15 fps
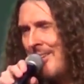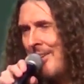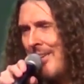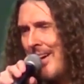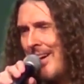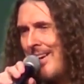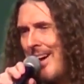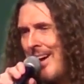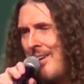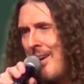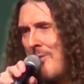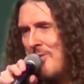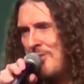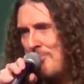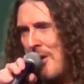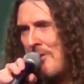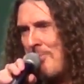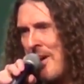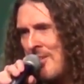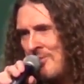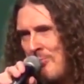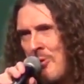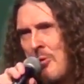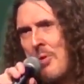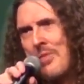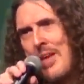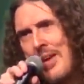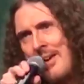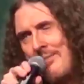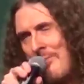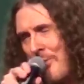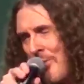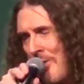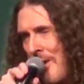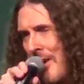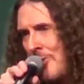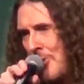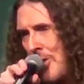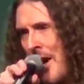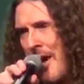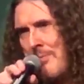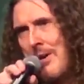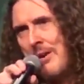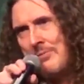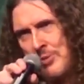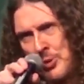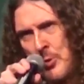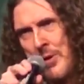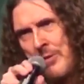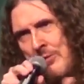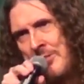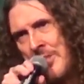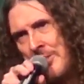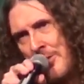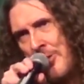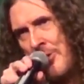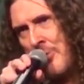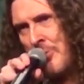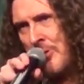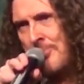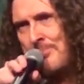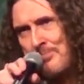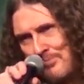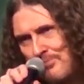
you know, I, I respect bands more when they when they're not shy about showing their sense of humor.